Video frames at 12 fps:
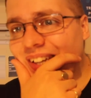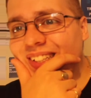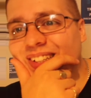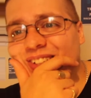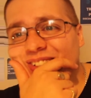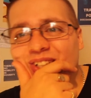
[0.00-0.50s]
Because
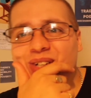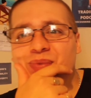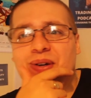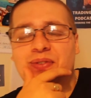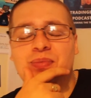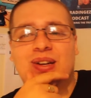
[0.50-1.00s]
I just took them
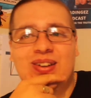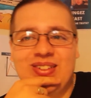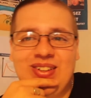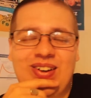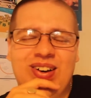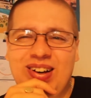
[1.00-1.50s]
off, man. I was
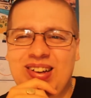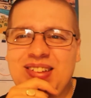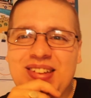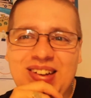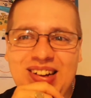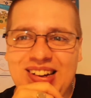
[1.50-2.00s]
like, oh,
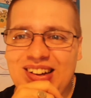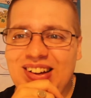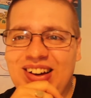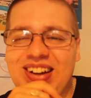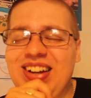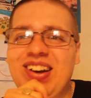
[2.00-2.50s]
God,
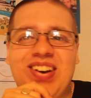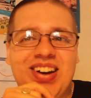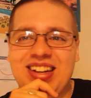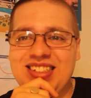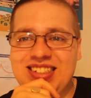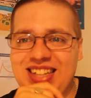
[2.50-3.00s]
I can't
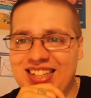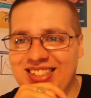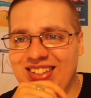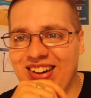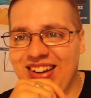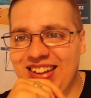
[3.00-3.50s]
listen to this
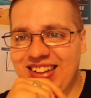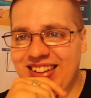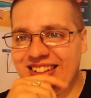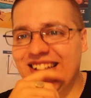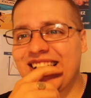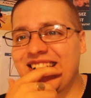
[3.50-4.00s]
guy.
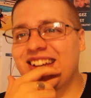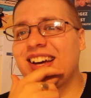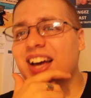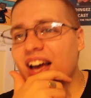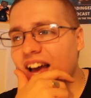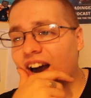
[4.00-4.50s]

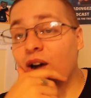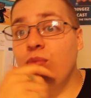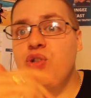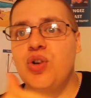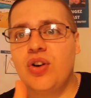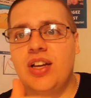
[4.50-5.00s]
I'm
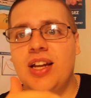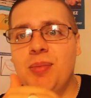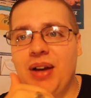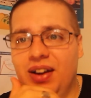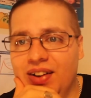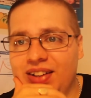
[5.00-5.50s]
talking
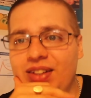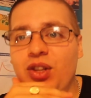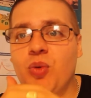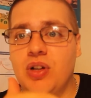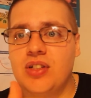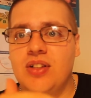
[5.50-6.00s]
about, the
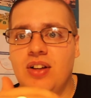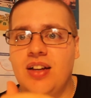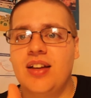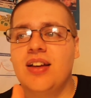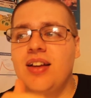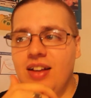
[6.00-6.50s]
ones,
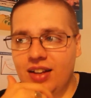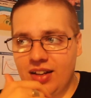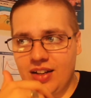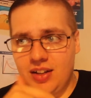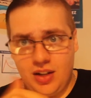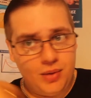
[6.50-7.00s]

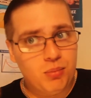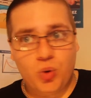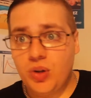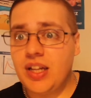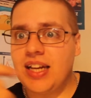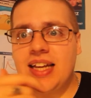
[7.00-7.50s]

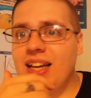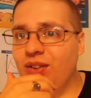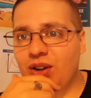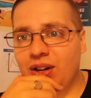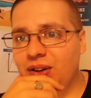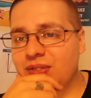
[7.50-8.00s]
more than a year
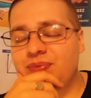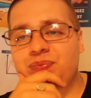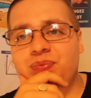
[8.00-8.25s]
ago.